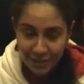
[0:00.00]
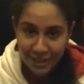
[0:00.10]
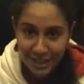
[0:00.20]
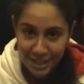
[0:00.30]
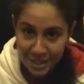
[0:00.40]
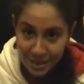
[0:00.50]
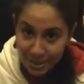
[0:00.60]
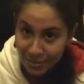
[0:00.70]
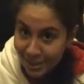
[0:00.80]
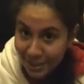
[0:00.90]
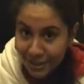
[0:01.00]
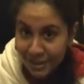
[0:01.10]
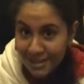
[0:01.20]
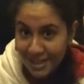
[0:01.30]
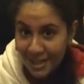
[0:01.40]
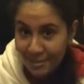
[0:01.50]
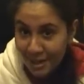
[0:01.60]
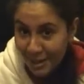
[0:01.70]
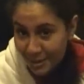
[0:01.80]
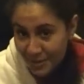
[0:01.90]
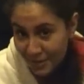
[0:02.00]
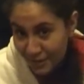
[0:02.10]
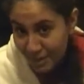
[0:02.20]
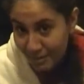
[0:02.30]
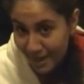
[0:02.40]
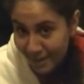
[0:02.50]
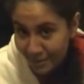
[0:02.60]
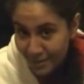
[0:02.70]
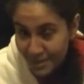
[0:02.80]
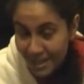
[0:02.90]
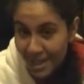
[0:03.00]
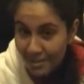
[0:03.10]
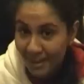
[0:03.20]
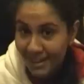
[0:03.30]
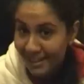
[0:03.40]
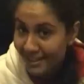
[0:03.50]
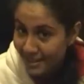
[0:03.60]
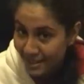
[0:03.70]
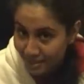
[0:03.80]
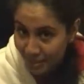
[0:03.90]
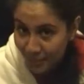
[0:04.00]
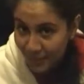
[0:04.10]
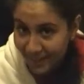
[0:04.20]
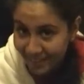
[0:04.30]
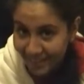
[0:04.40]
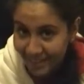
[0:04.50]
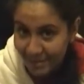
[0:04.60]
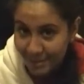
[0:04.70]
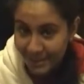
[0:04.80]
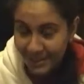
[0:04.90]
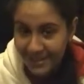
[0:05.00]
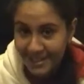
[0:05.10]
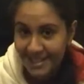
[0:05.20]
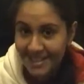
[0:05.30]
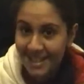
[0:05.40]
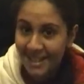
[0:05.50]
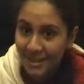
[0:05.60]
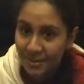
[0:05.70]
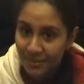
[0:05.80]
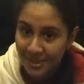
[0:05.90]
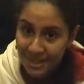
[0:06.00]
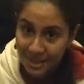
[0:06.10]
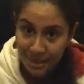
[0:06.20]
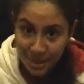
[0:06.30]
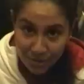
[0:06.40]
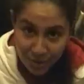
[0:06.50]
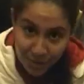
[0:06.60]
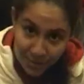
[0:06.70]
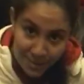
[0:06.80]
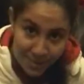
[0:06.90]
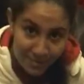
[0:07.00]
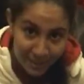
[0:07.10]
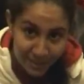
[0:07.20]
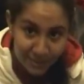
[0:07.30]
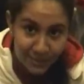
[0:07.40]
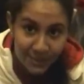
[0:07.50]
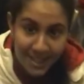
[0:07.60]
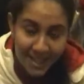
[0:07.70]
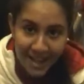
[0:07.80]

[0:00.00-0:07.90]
I've heard it's going to be really good. Um, I know it's fifty pounds, but I think it's going to be worth it because um, it's going to be a three-course meal.